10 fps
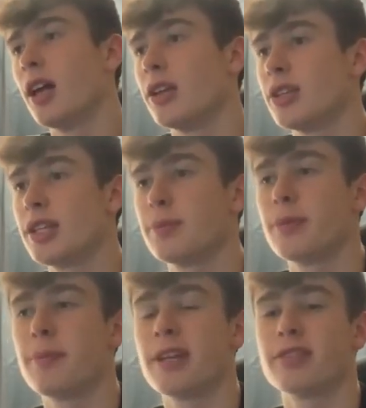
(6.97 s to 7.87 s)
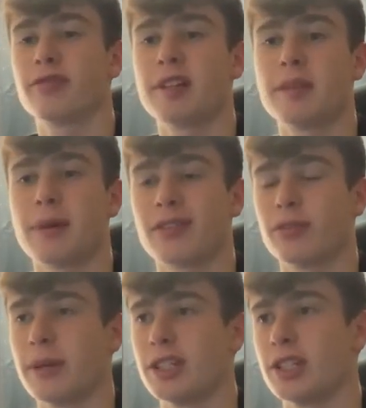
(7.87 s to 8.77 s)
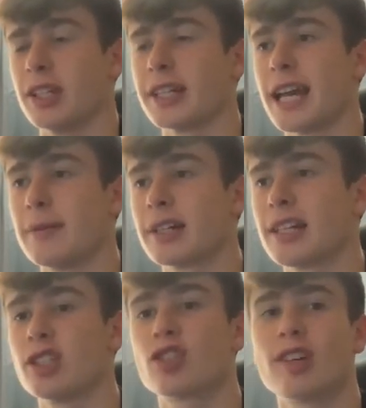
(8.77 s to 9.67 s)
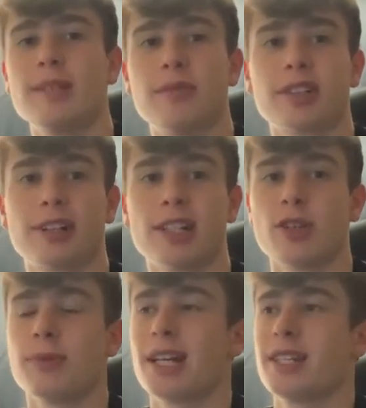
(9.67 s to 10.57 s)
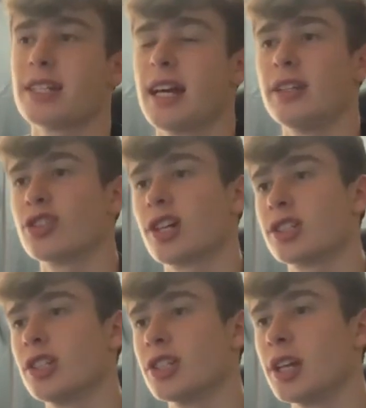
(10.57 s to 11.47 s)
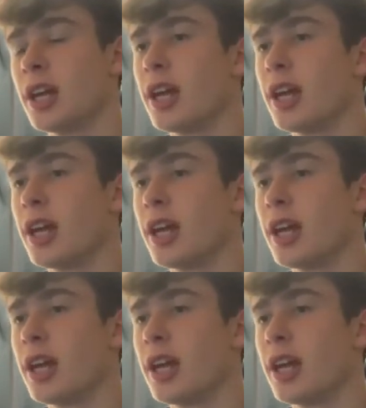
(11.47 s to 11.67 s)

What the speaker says: So this is the best free at the back formation in the game. I'm going to get straight into the custom tactics and instructions.